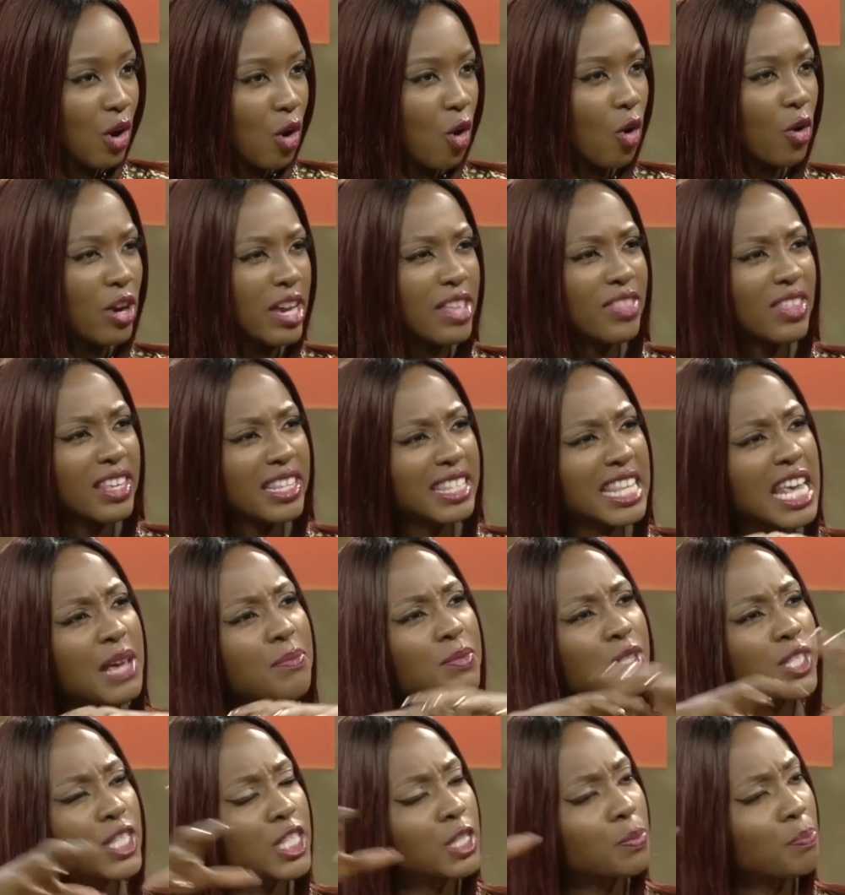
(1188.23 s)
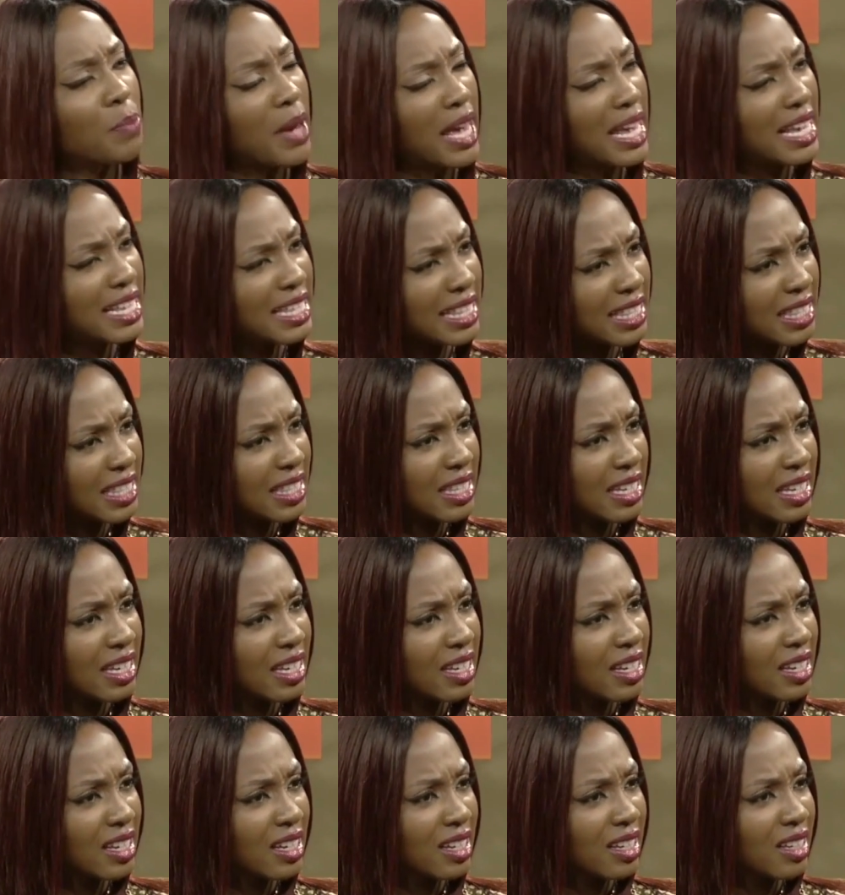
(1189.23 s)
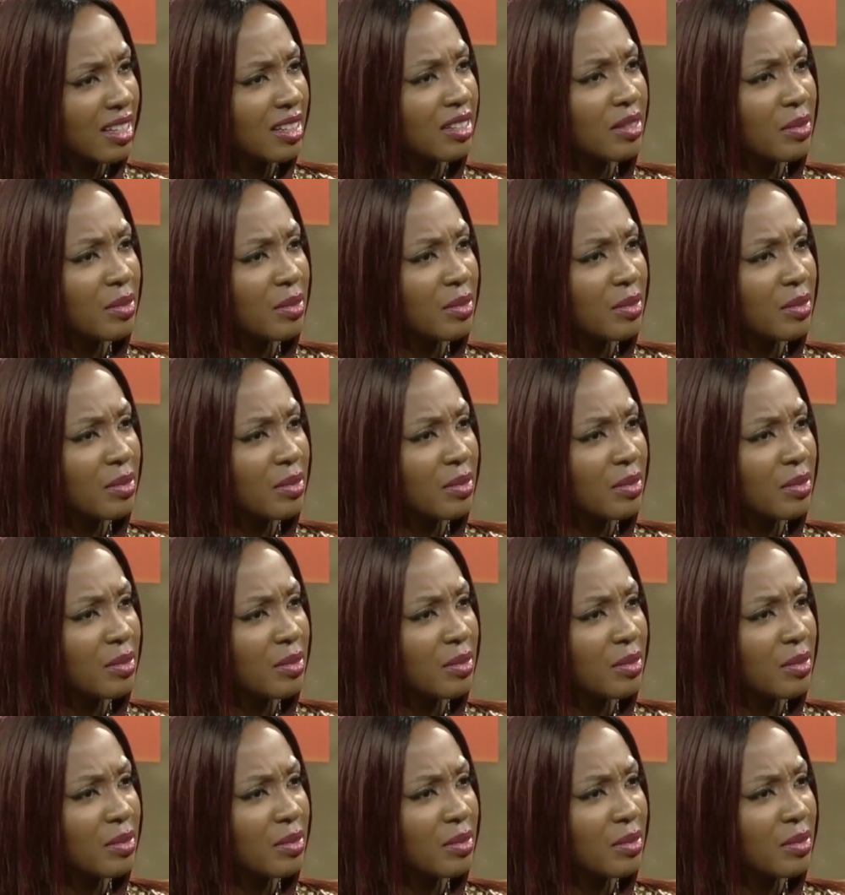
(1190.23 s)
But you know what's interesting? Do you know what's interesting